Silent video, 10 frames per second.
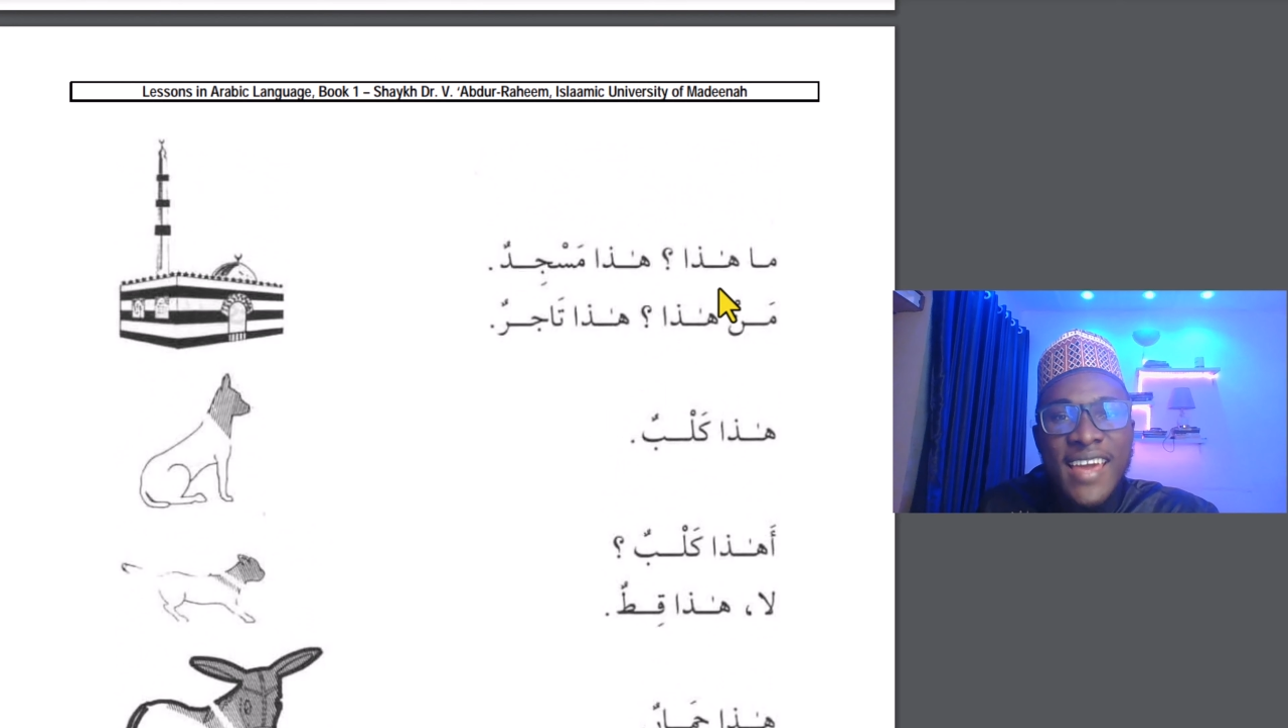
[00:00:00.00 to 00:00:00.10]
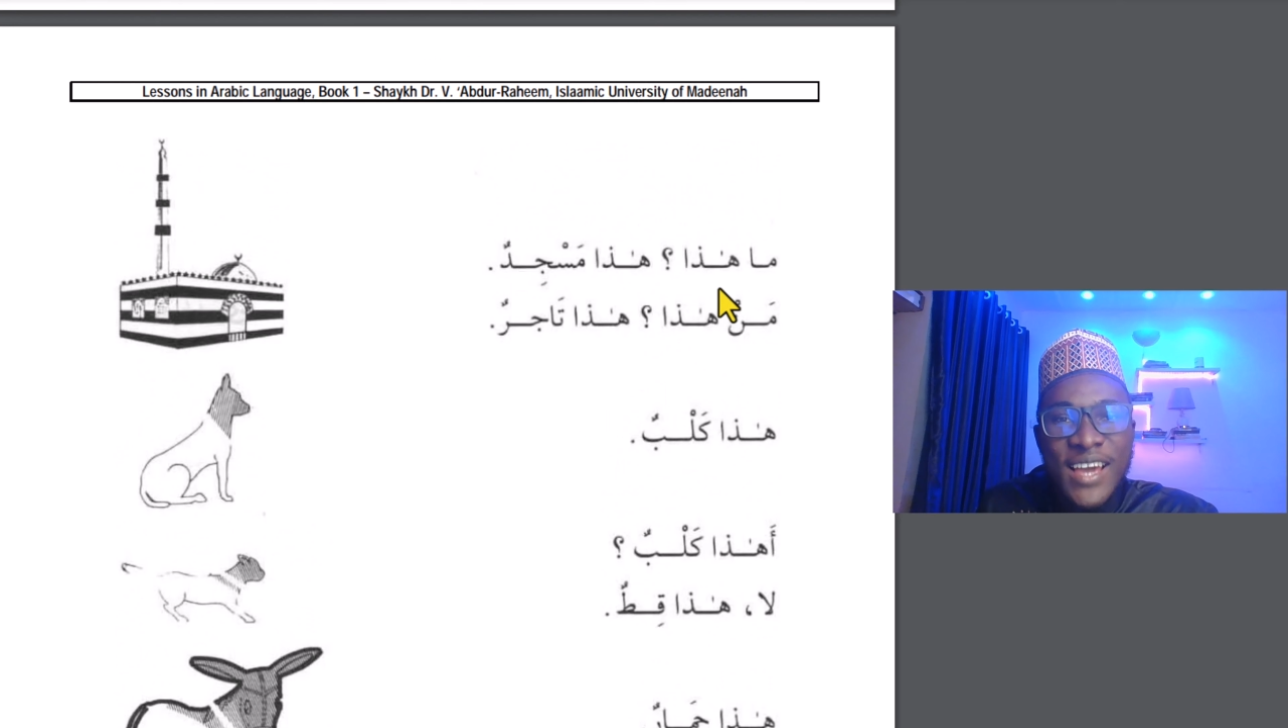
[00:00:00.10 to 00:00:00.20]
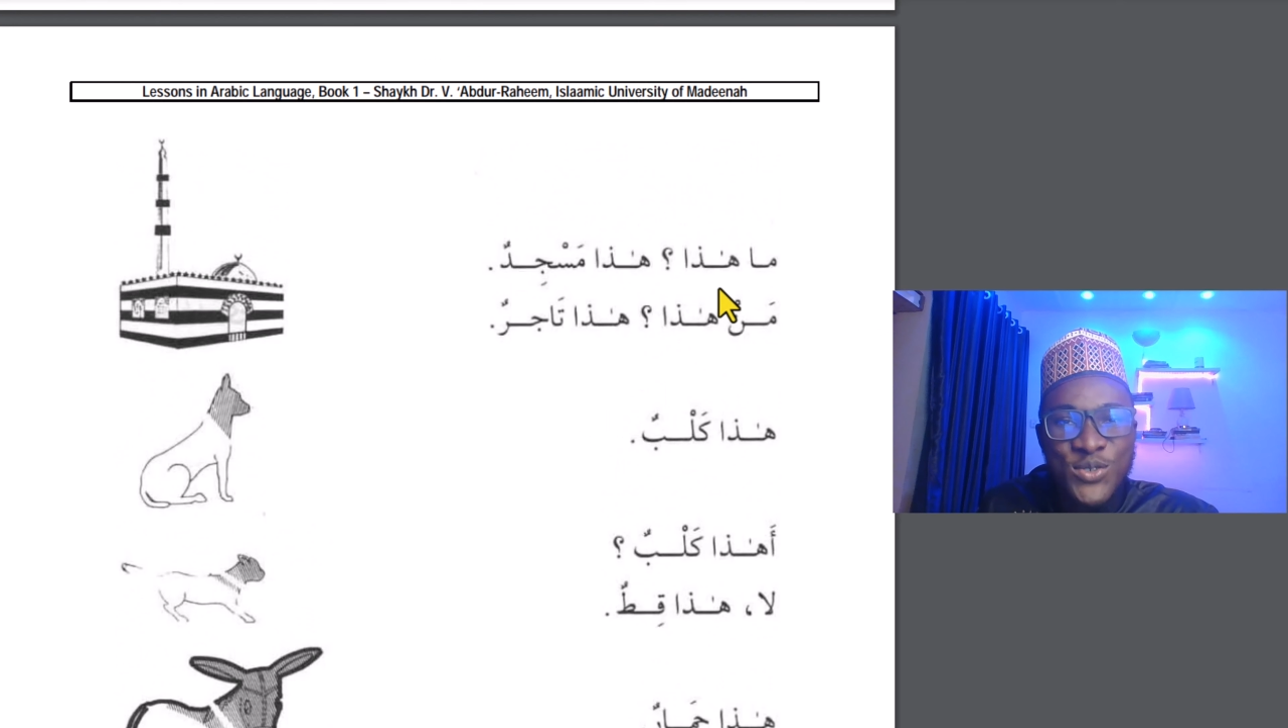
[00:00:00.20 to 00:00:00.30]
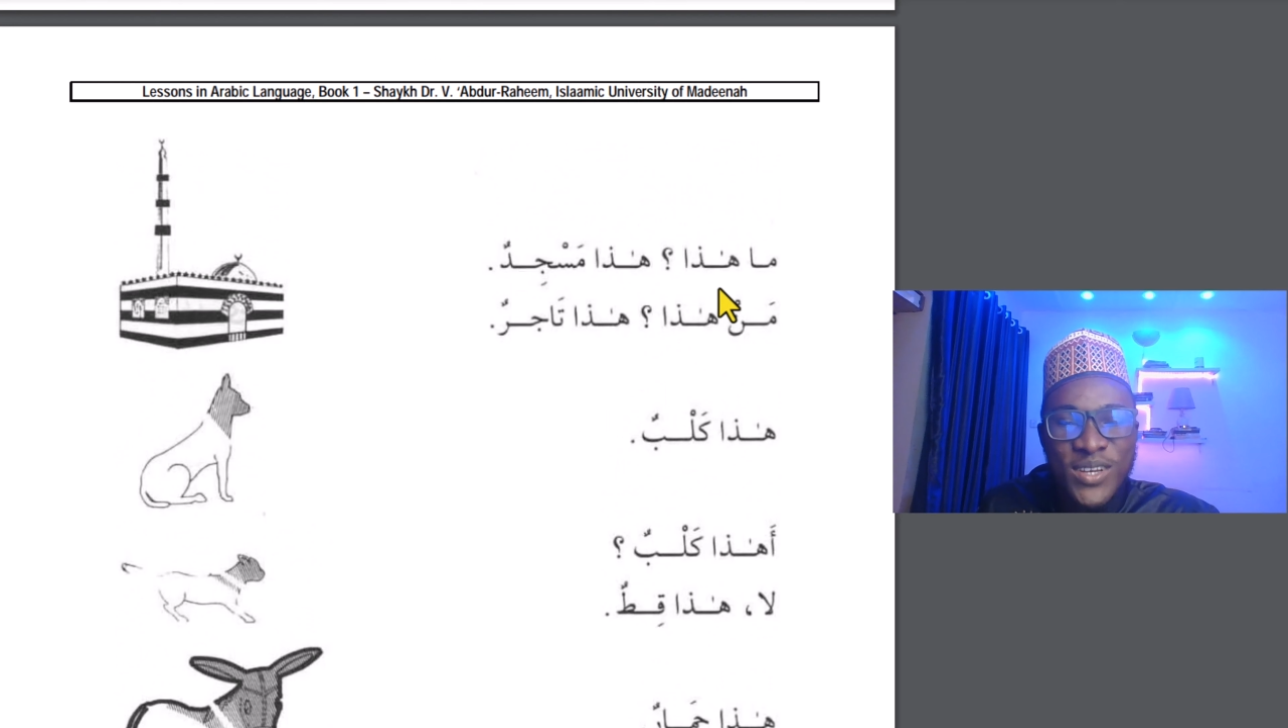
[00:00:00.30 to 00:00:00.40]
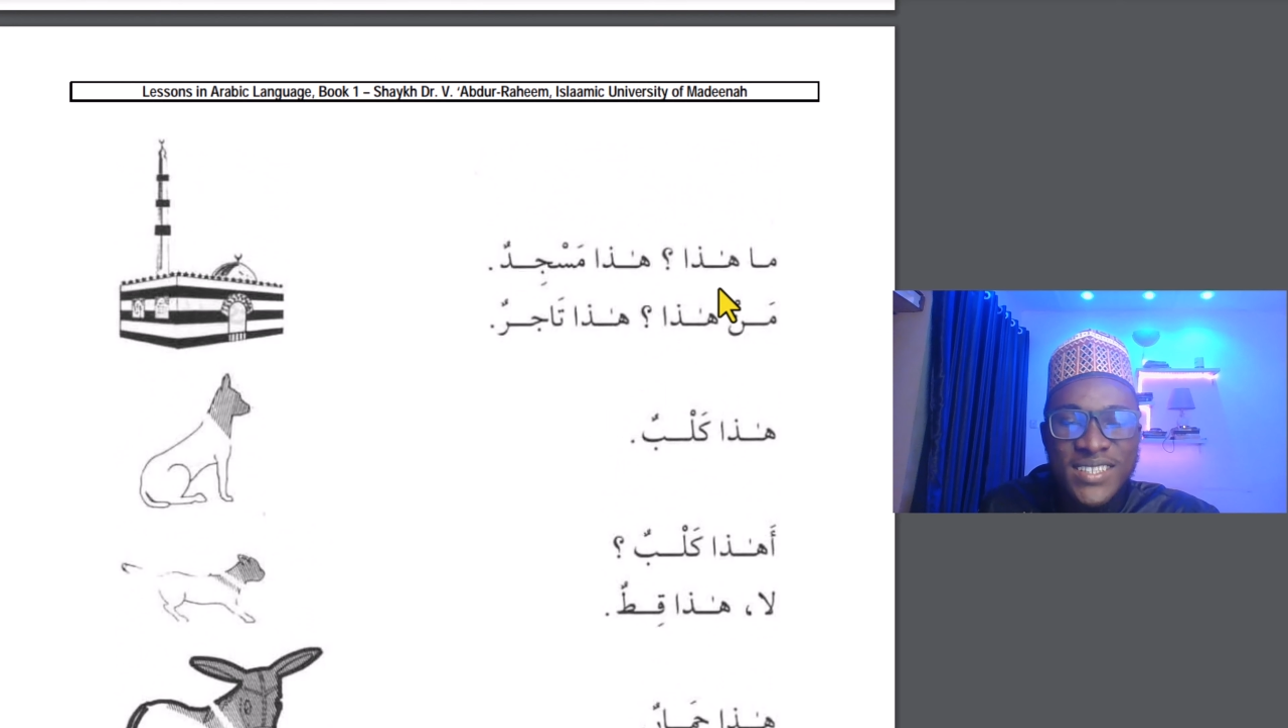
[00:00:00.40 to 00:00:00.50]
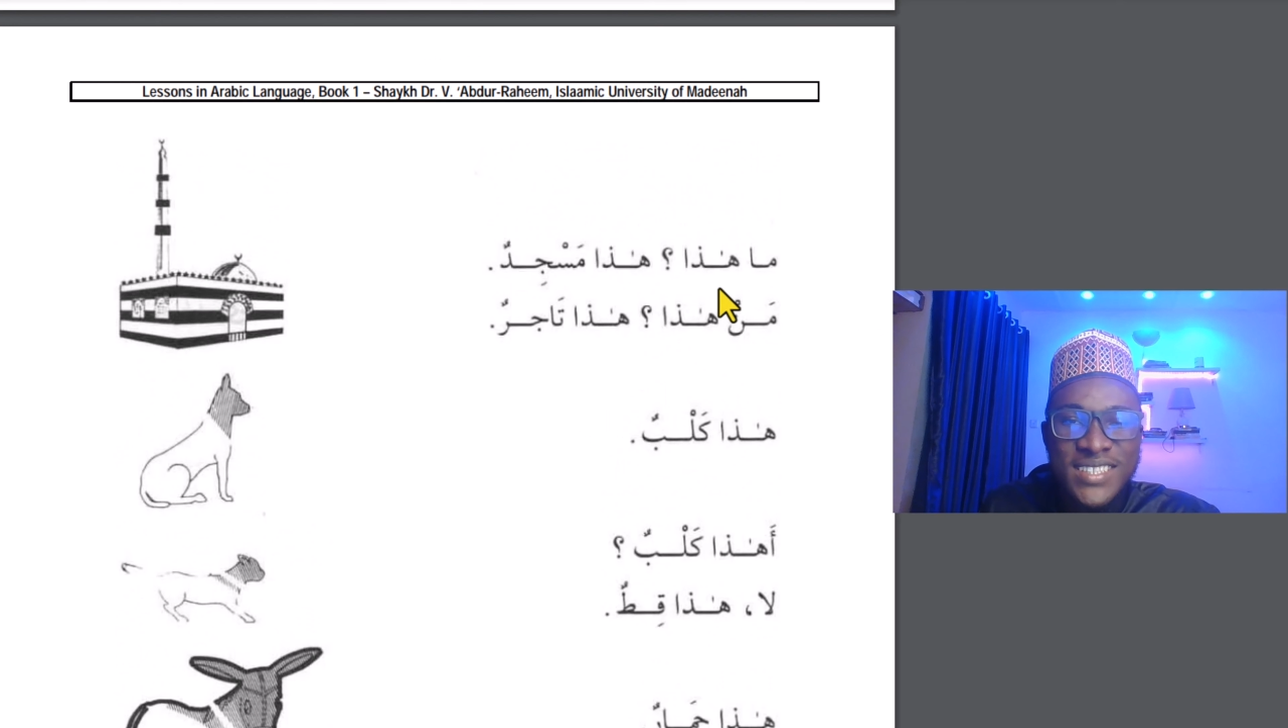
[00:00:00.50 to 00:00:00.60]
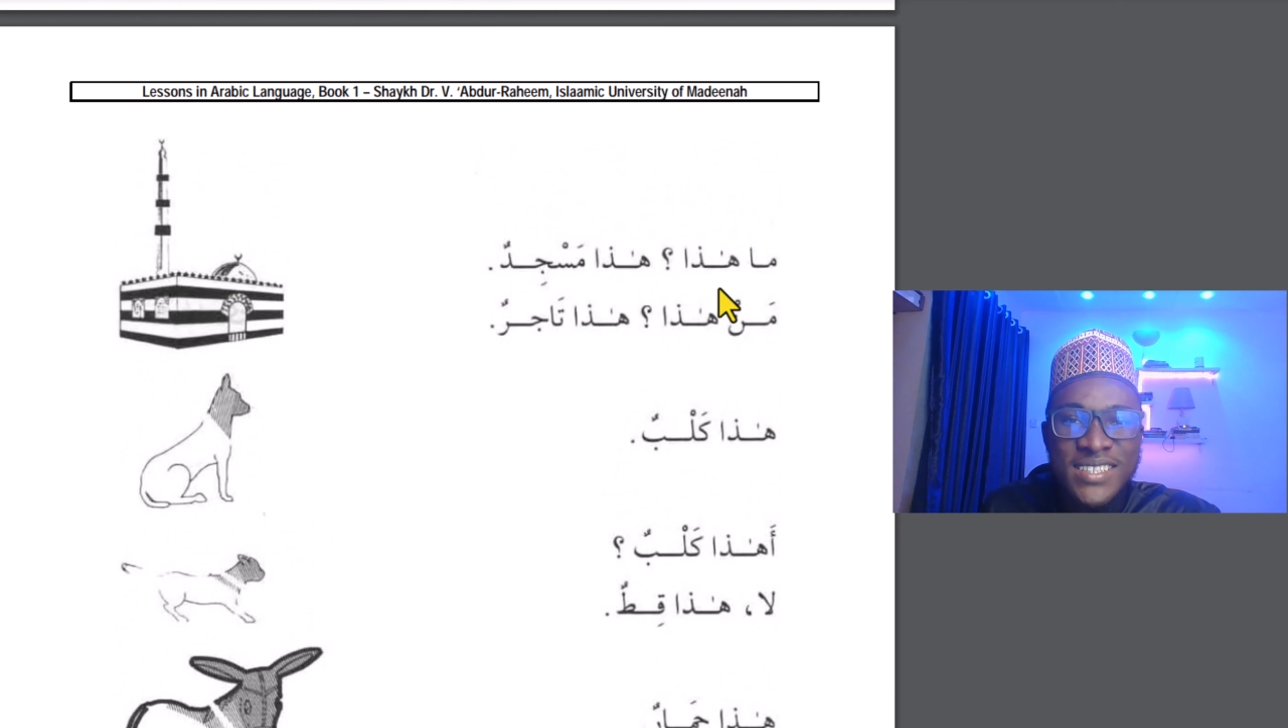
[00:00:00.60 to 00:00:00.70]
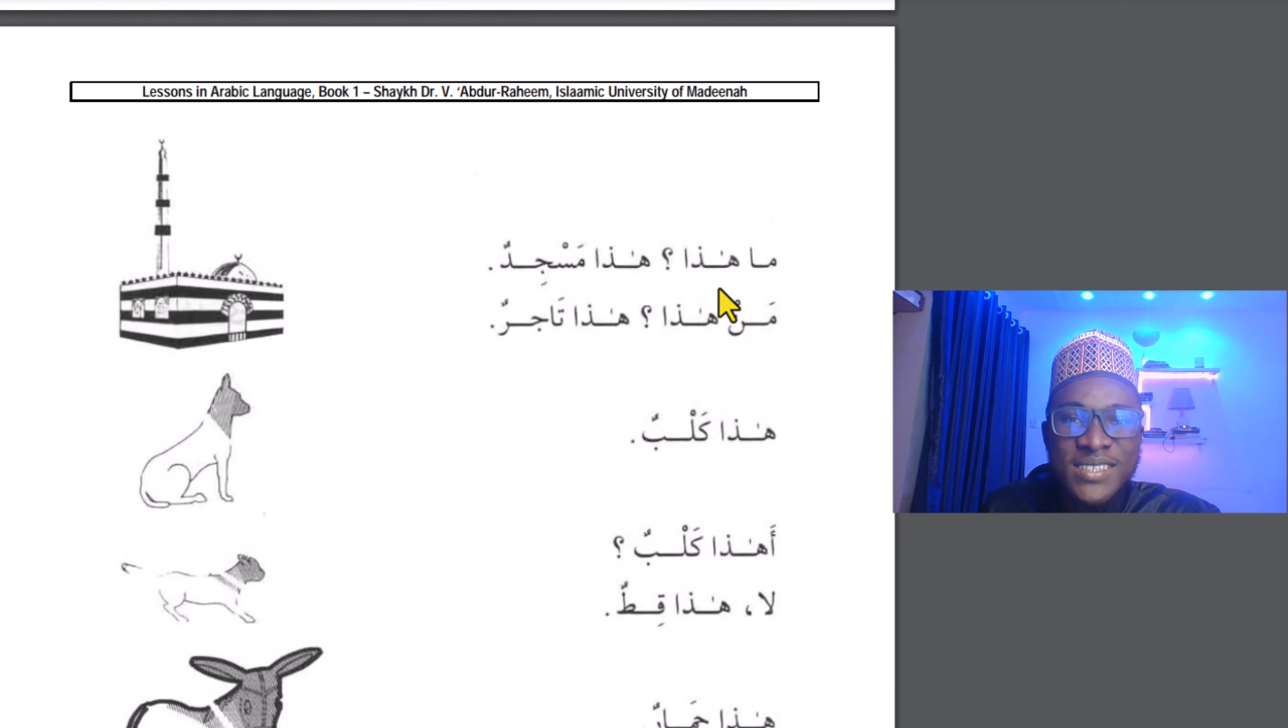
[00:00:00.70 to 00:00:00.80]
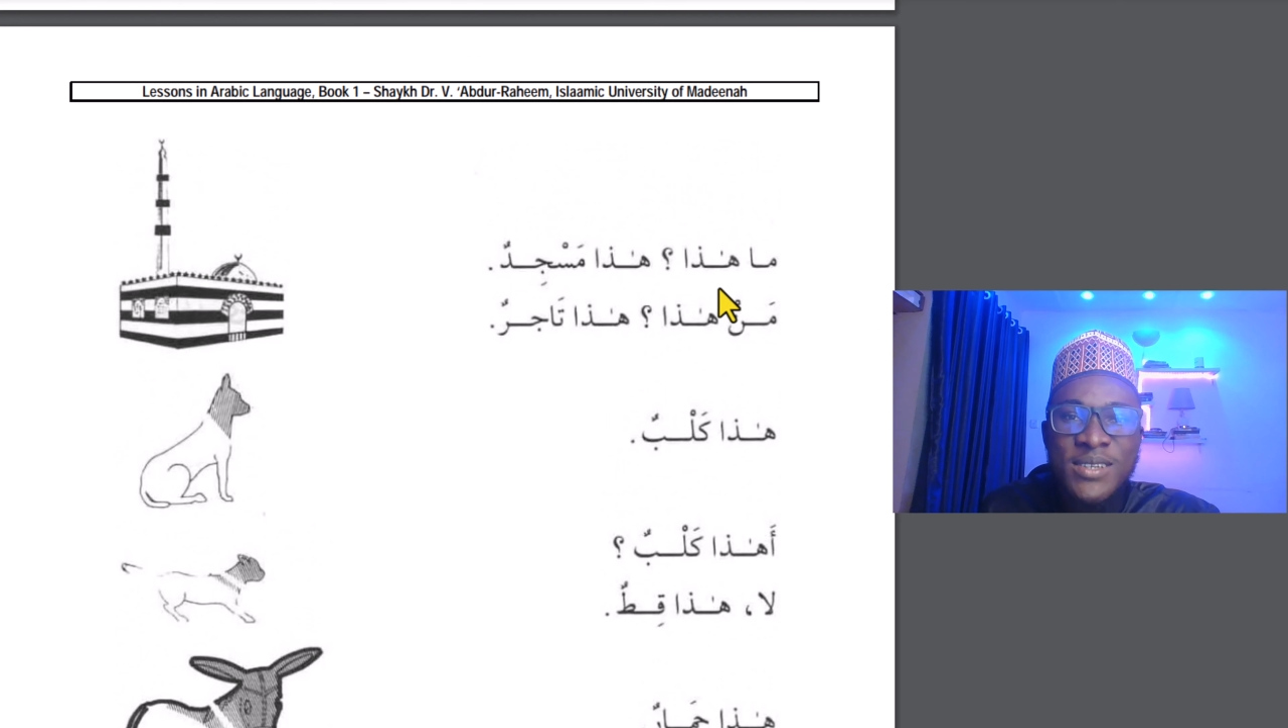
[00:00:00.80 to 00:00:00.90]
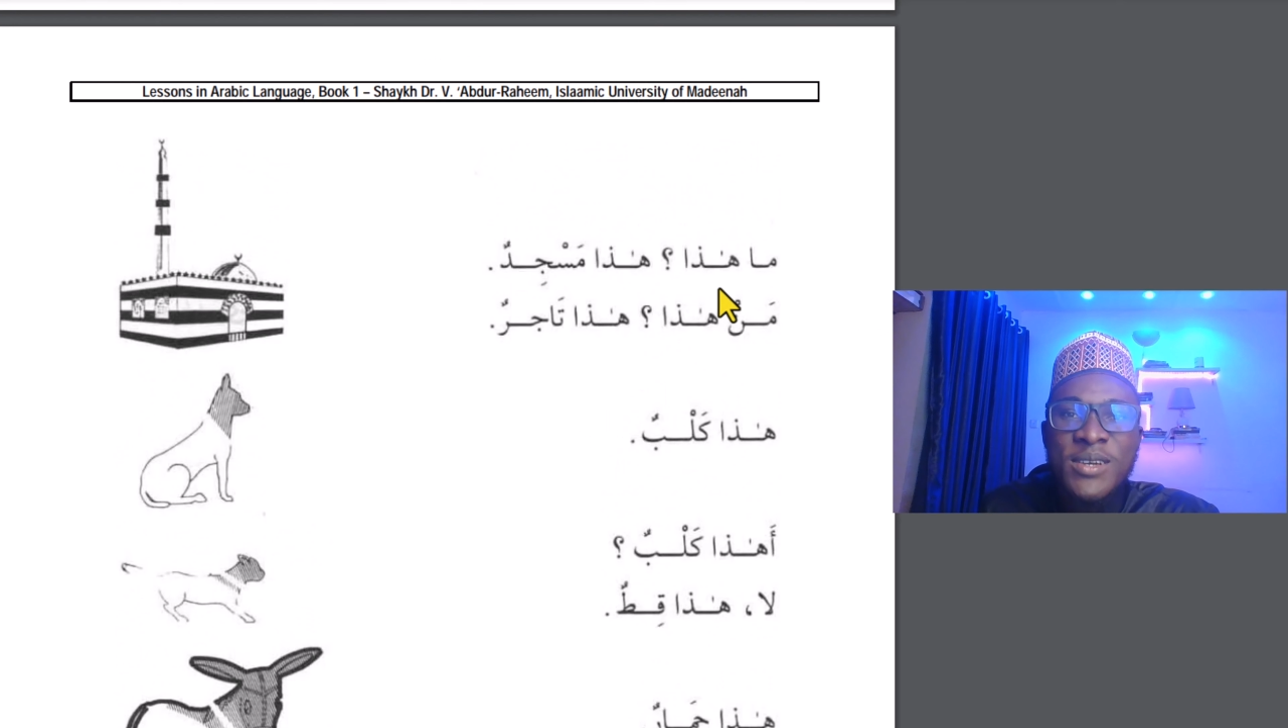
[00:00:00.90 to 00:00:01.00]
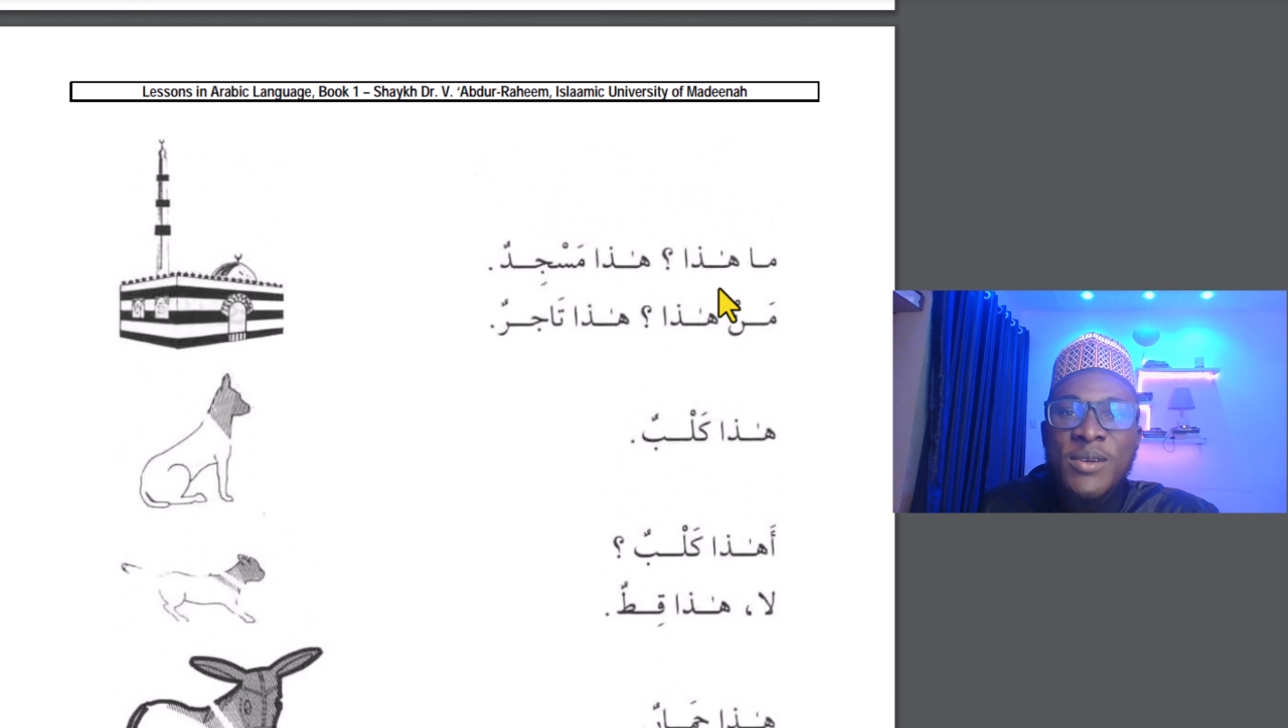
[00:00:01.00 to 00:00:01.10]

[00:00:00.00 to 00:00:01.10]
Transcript: as you can see,